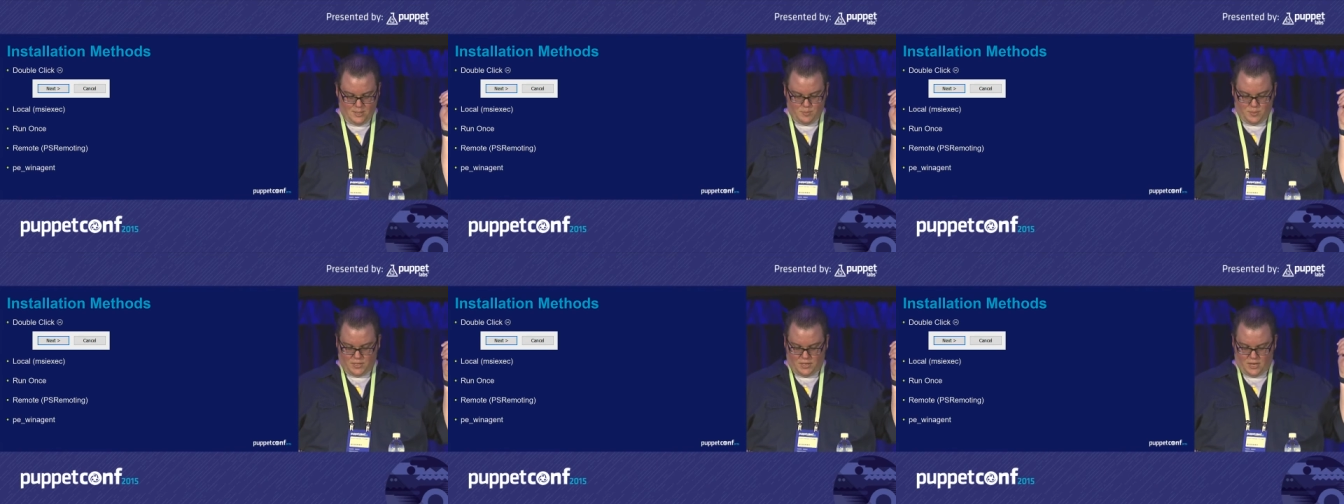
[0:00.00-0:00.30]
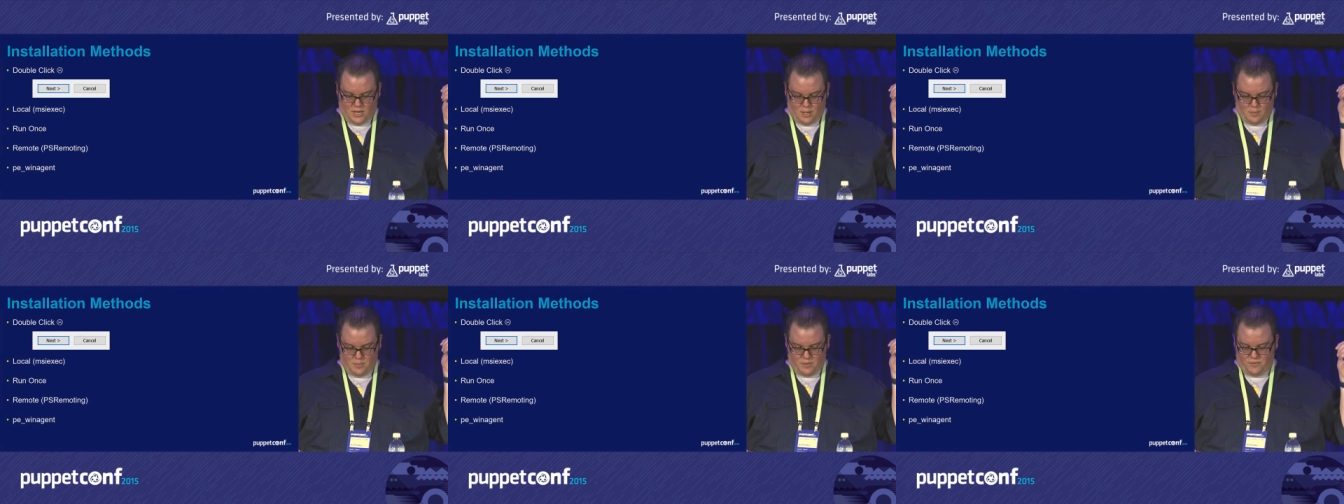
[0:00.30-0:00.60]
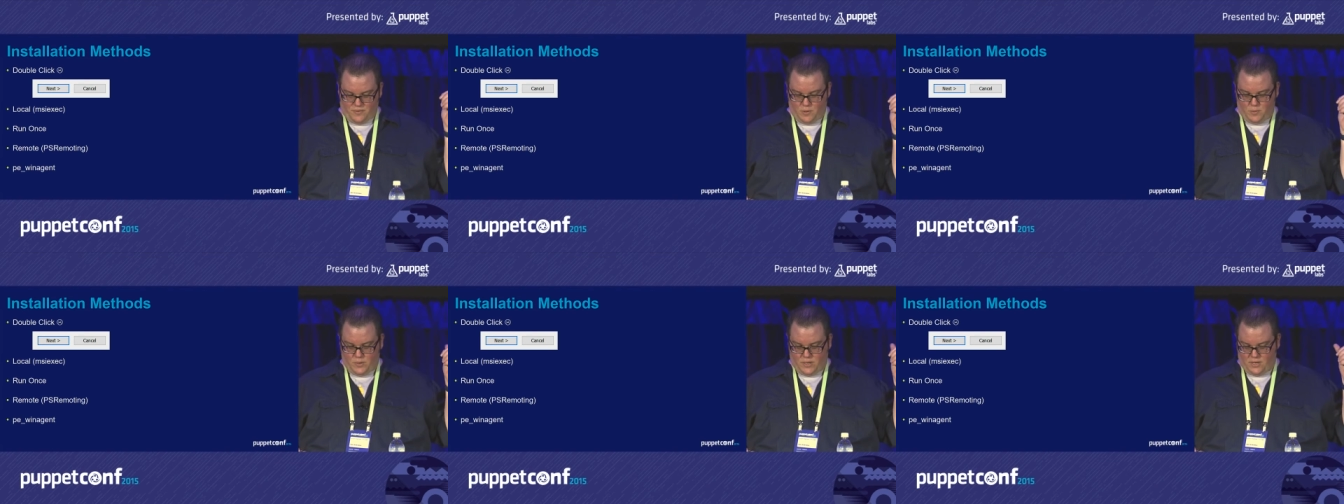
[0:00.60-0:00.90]
put up
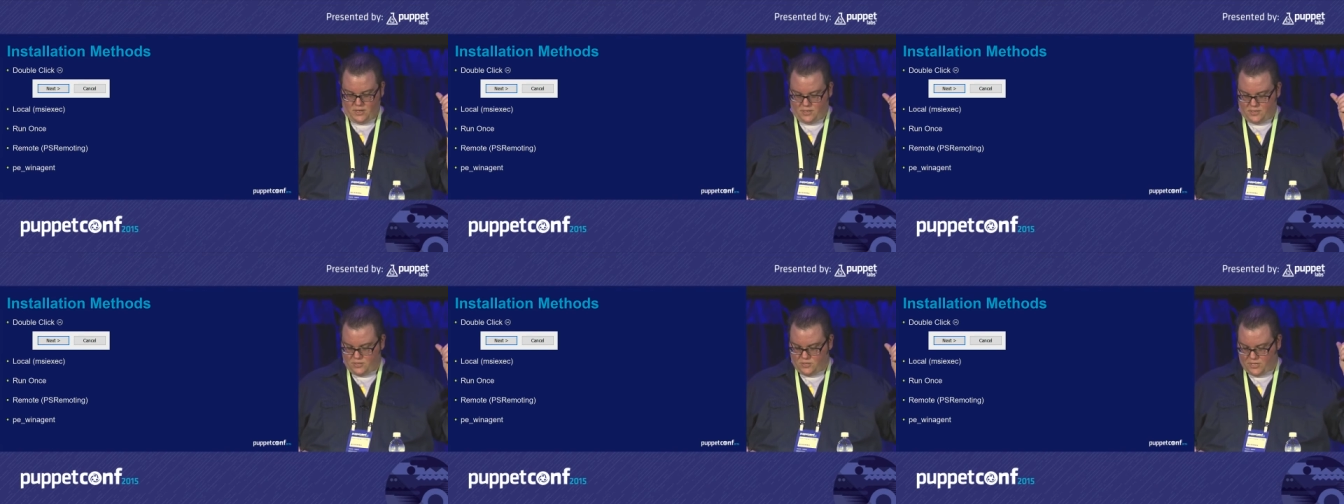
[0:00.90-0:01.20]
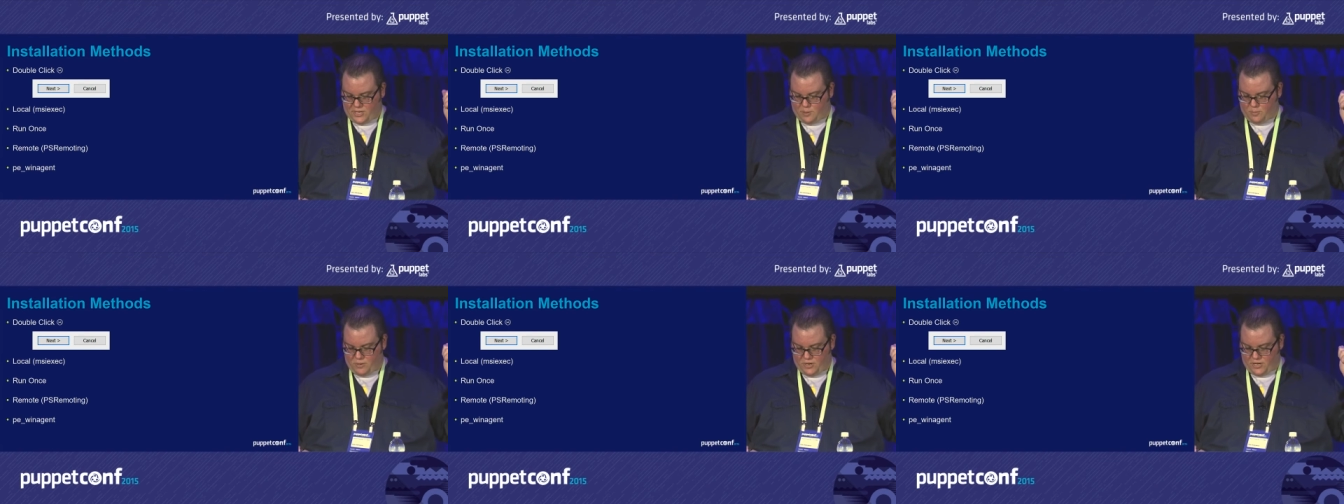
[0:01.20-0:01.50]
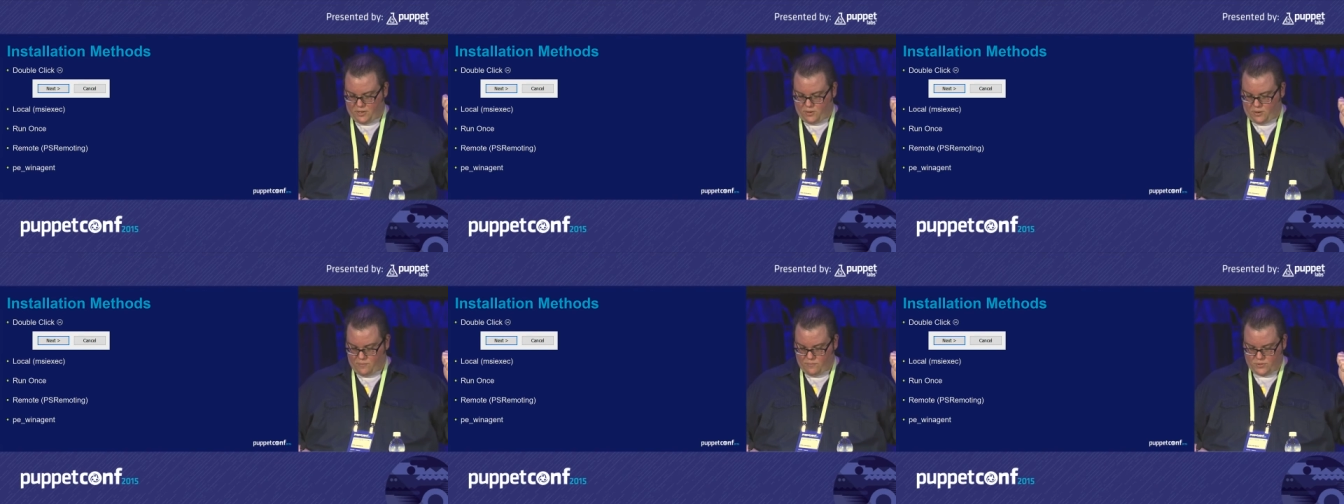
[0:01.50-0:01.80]
if you want to try to
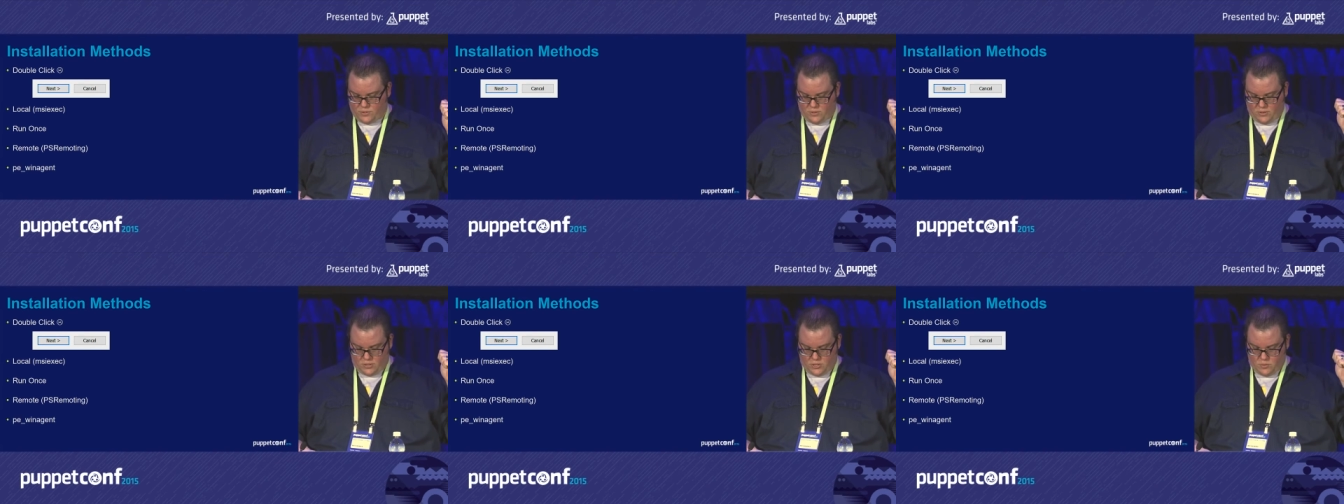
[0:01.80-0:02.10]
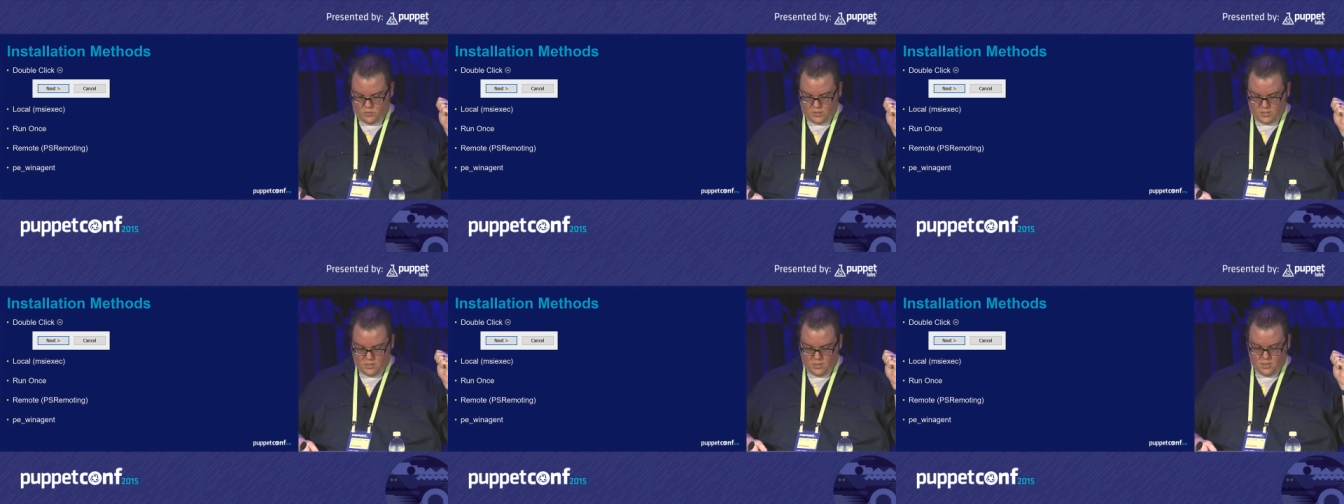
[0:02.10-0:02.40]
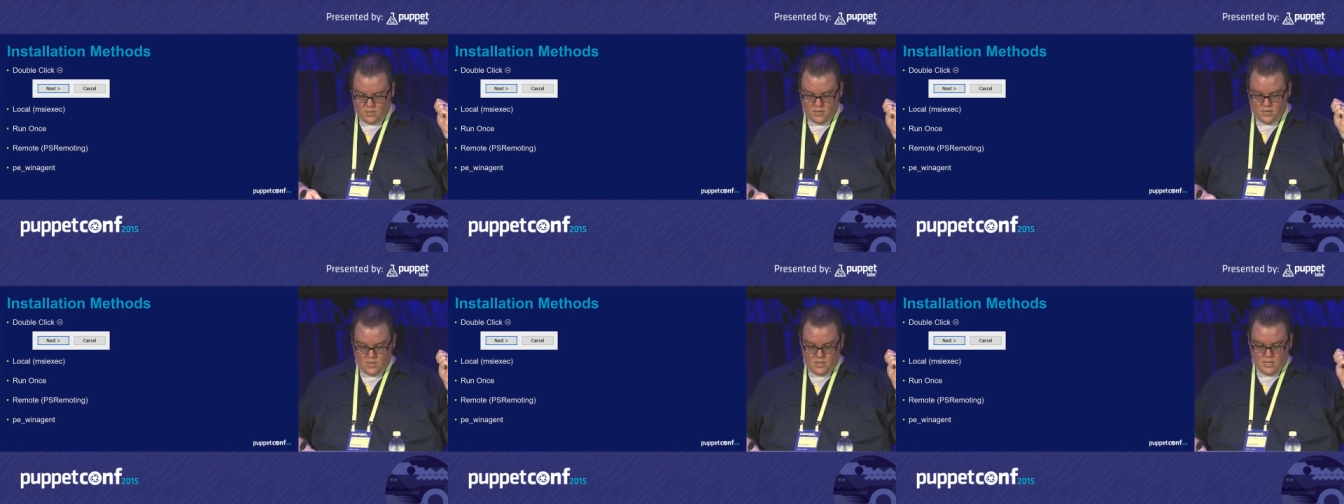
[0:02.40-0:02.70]
break your infrastructure with it,
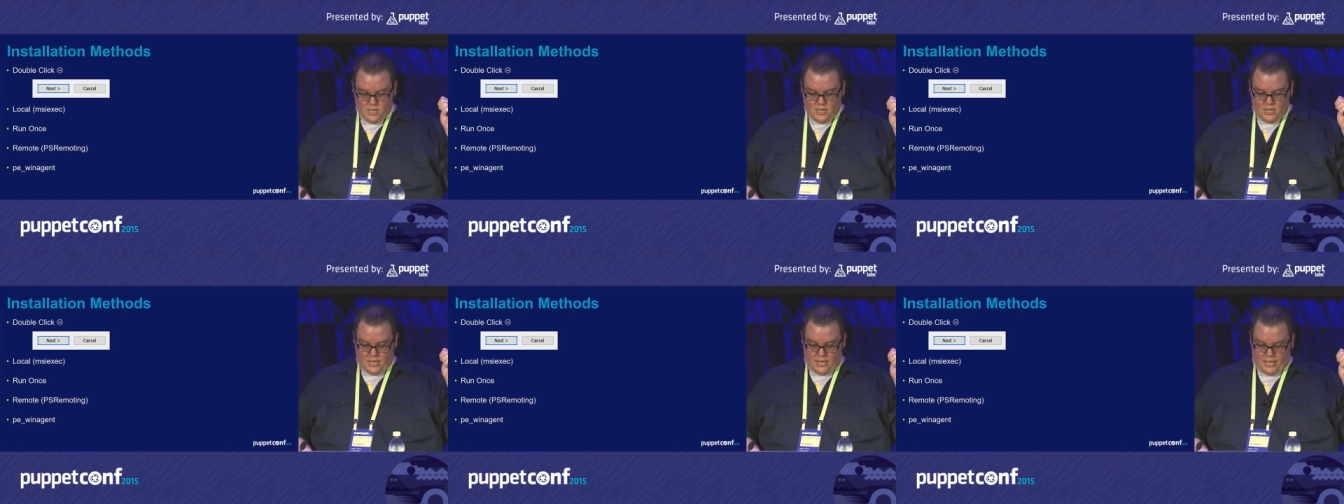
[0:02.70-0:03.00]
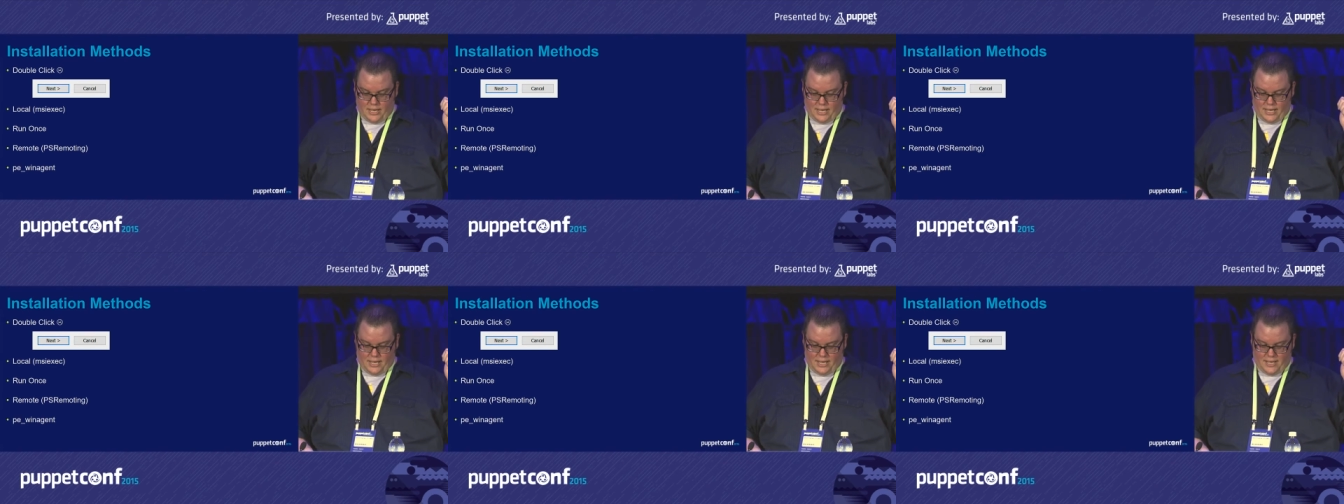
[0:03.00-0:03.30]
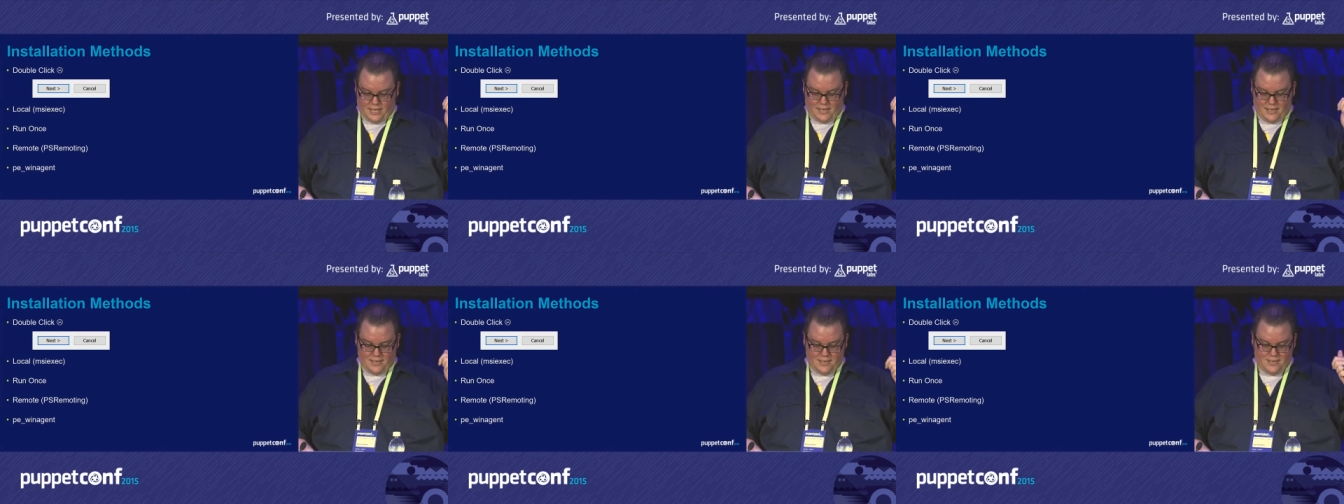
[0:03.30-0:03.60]

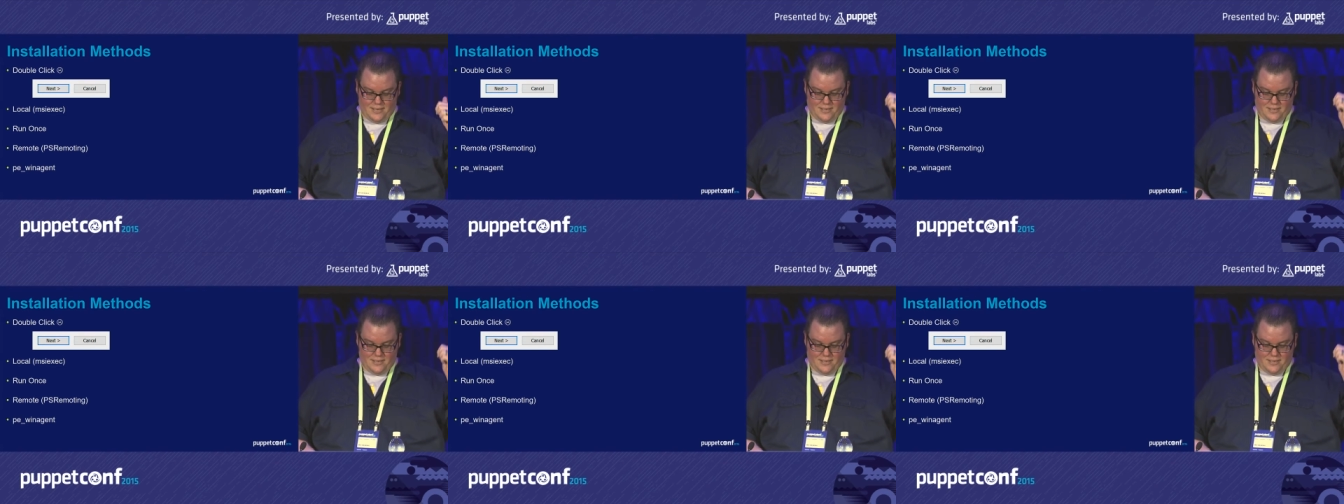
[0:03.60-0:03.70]
uh,